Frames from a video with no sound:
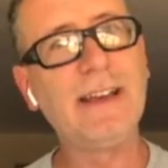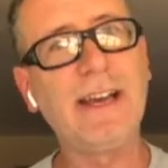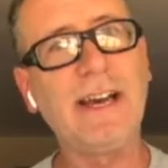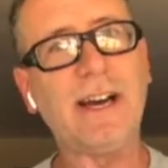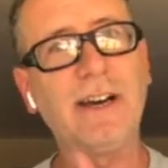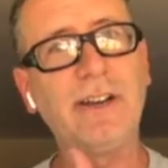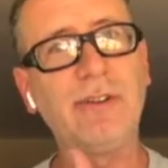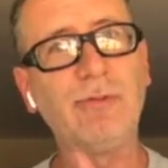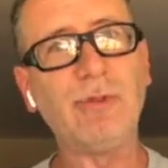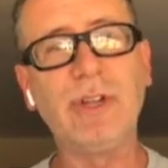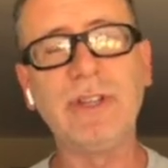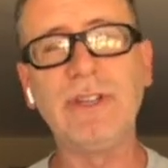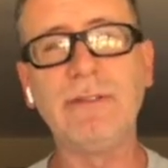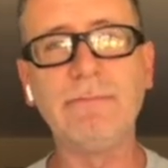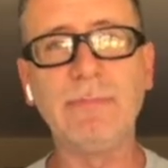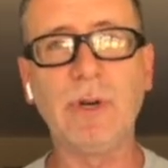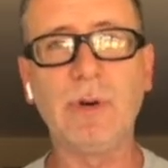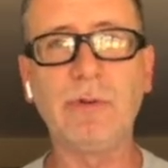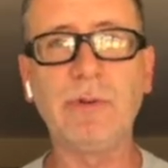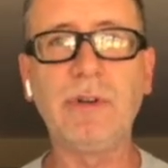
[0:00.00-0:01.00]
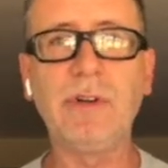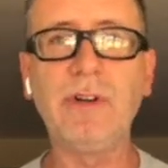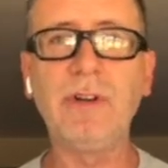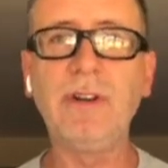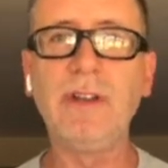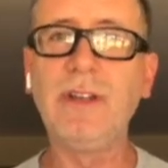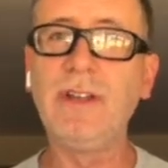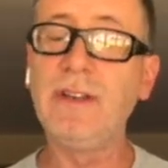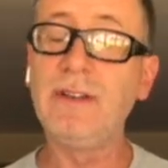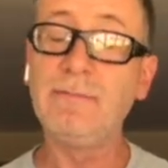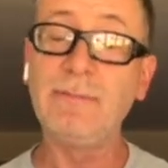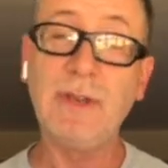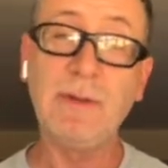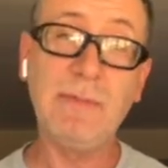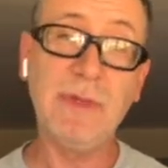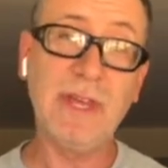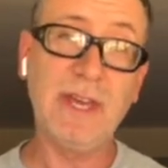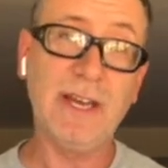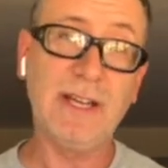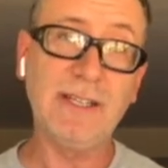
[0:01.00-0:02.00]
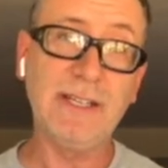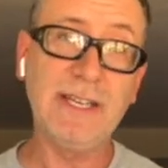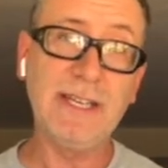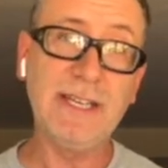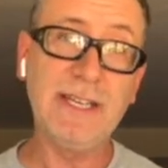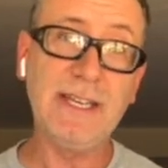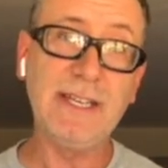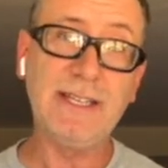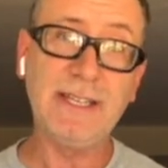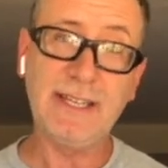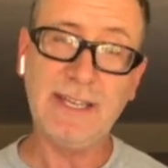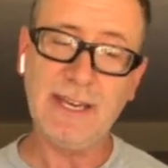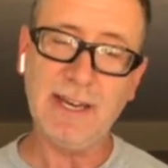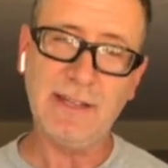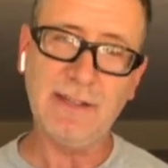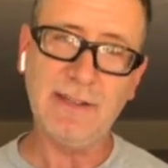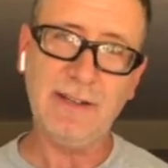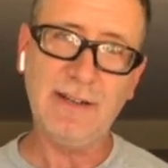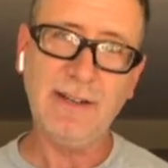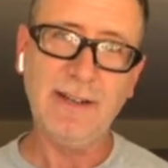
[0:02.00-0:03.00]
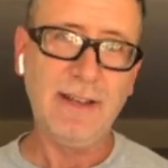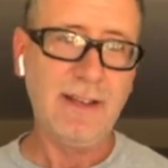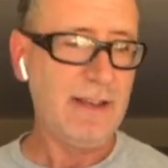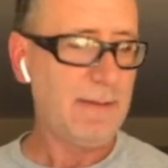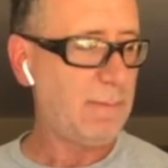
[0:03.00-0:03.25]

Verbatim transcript: how to run the motor, maybe the LED together.